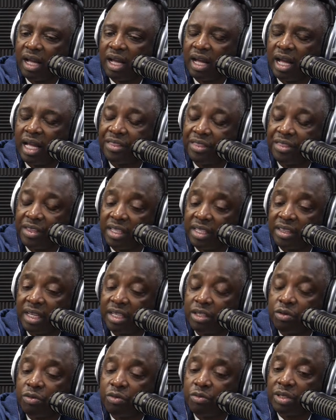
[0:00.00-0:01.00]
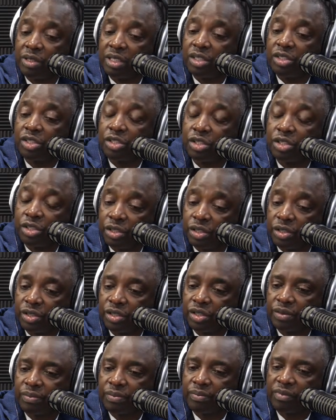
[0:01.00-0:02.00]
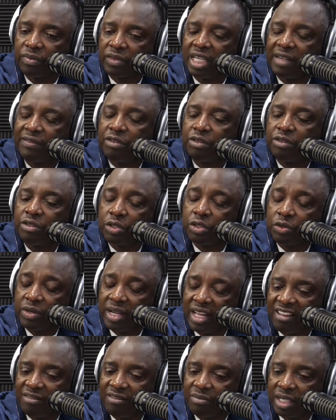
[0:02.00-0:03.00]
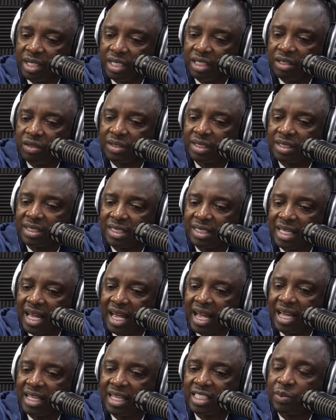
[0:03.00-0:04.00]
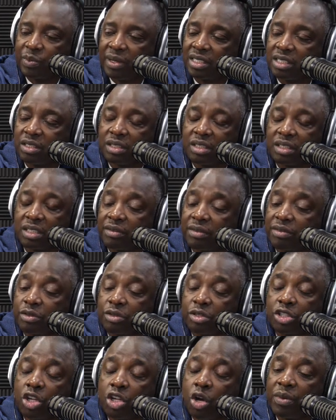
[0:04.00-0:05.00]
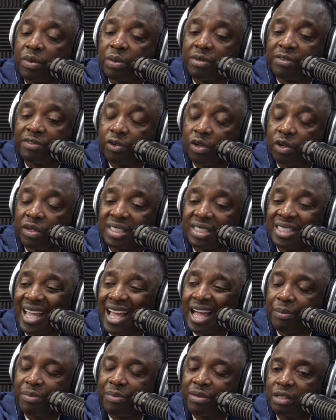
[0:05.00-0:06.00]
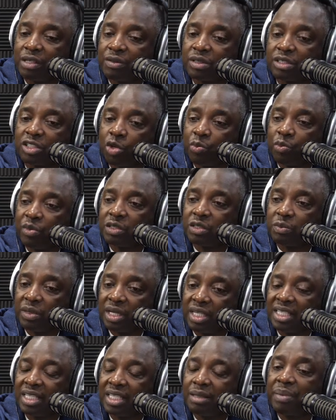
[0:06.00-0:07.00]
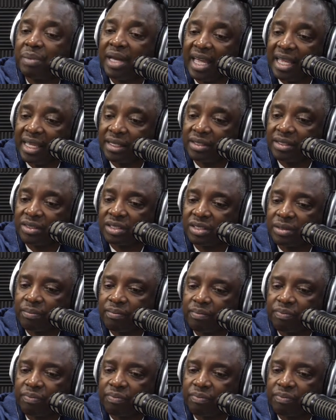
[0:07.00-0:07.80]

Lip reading: I think that you really should, if you do have money on the side, especially because there was so much, before this happened, there was so much money in banks.